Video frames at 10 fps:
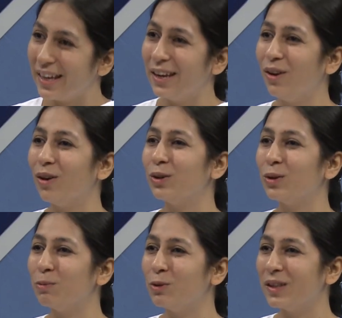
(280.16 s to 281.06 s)
can
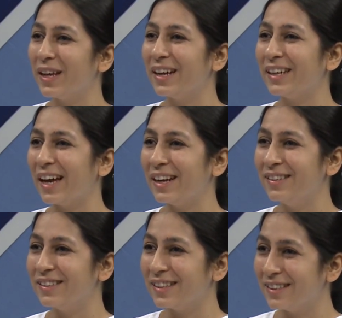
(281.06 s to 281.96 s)
contribute their
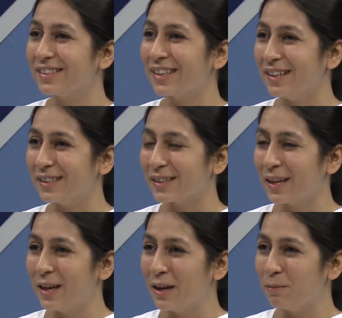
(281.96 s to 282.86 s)
talents and skills.
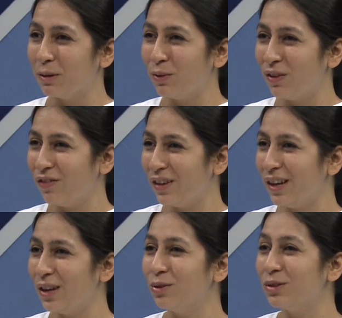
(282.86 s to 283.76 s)
But we
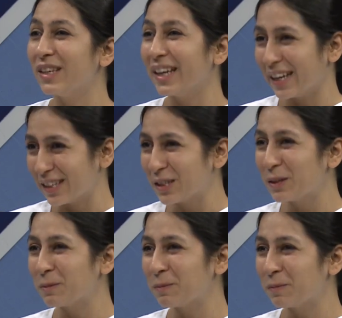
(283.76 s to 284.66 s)
fear losing it.
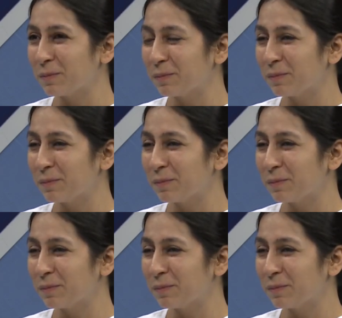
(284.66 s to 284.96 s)
I can